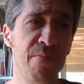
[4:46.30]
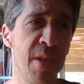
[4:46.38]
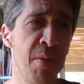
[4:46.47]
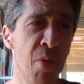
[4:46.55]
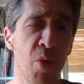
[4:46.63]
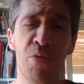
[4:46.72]

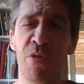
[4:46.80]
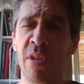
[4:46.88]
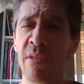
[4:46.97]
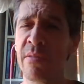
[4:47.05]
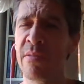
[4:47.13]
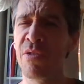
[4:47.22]

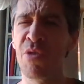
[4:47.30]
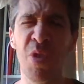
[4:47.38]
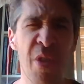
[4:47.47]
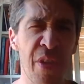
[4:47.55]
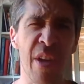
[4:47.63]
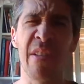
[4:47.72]
emotions,
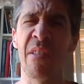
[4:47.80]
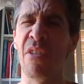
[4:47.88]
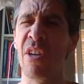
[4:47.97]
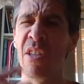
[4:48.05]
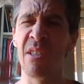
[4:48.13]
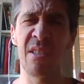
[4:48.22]
suicidal
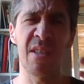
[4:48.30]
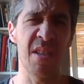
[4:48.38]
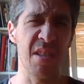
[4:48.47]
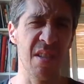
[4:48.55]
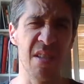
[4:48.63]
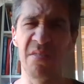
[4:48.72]
thoughts,
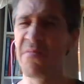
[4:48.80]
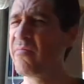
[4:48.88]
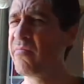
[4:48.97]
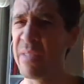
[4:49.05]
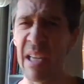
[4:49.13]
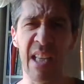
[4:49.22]

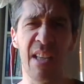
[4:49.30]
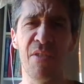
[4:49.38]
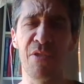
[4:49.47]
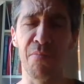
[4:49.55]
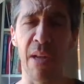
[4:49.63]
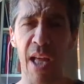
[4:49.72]

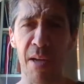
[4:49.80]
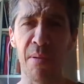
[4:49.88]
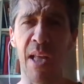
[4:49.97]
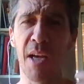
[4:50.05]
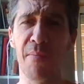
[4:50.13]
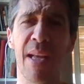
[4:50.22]
beliefs, blah,
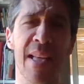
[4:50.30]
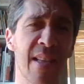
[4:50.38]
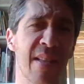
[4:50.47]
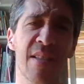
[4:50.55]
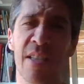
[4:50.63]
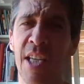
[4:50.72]
blah, blah, that
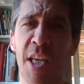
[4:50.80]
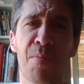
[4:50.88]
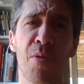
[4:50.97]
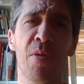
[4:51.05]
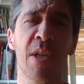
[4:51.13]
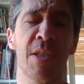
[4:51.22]
keep
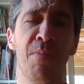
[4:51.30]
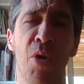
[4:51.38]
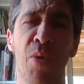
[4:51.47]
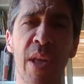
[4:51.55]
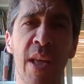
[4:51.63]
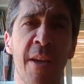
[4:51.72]
on
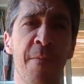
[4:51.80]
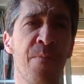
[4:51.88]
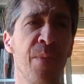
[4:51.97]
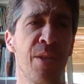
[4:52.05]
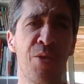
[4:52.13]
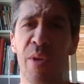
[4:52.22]
exploding,
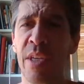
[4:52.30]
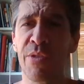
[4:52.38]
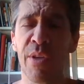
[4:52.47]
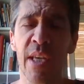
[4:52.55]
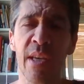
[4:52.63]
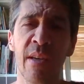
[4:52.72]

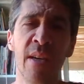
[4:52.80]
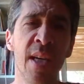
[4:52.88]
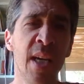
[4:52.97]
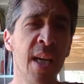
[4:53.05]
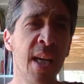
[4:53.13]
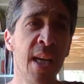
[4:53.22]
triggering,
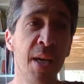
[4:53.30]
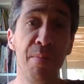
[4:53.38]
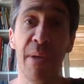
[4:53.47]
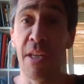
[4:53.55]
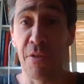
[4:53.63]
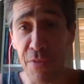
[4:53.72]

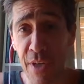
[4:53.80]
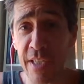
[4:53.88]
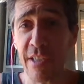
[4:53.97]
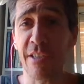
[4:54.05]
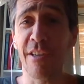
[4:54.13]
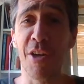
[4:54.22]
being a
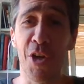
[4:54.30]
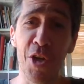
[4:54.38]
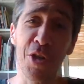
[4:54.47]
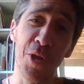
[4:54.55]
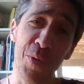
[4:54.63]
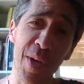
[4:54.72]
father
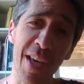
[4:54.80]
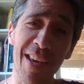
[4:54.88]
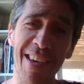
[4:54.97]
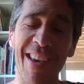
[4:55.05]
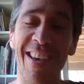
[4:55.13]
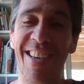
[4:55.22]
along the
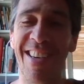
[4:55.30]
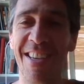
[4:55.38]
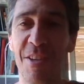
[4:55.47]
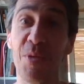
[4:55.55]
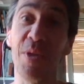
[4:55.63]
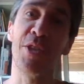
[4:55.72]
way,
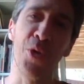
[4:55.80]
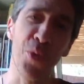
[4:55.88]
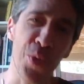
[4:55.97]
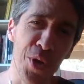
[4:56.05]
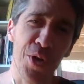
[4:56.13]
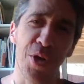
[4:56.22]
with the
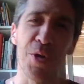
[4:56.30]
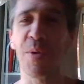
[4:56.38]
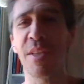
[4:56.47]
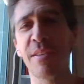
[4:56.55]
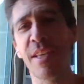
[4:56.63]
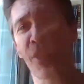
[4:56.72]
war,
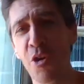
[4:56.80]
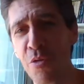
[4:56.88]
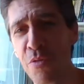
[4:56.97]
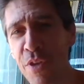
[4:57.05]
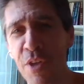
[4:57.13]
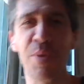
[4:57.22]
with the
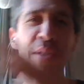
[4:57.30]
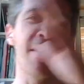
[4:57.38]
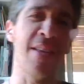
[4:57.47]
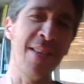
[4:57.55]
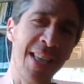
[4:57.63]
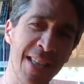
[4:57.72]
COVID, with
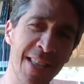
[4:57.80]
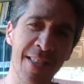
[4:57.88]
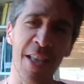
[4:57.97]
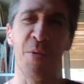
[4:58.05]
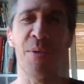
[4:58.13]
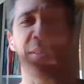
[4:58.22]
the this,
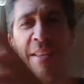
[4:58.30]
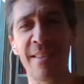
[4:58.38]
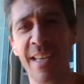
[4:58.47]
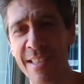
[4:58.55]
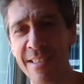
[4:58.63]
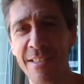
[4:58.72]
and with the
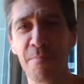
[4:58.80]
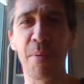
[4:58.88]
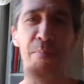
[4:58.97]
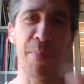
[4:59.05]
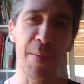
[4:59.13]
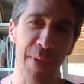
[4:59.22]
that, ba,
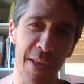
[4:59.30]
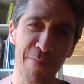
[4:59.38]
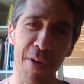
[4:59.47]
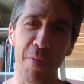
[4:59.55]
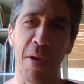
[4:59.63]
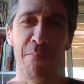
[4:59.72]
ba, bim,
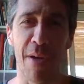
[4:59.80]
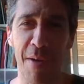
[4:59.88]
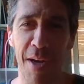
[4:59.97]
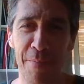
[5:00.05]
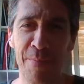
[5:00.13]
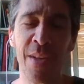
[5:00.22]
ba, bam, ba,
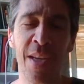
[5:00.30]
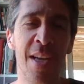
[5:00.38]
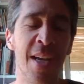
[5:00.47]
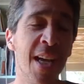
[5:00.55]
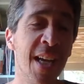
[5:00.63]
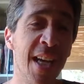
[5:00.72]
bam.
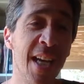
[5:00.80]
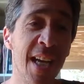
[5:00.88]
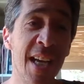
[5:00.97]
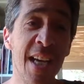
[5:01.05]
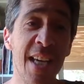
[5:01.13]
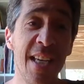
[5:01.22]

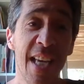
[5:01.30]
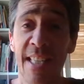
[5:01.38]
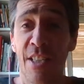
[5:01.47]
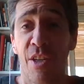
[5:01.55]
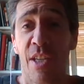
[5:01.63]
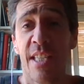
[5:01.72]
Yeah,
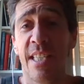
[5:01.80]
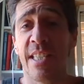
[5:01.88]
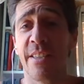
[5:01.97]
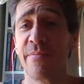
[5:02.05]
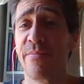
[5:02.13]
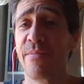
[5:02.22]
it's not easy.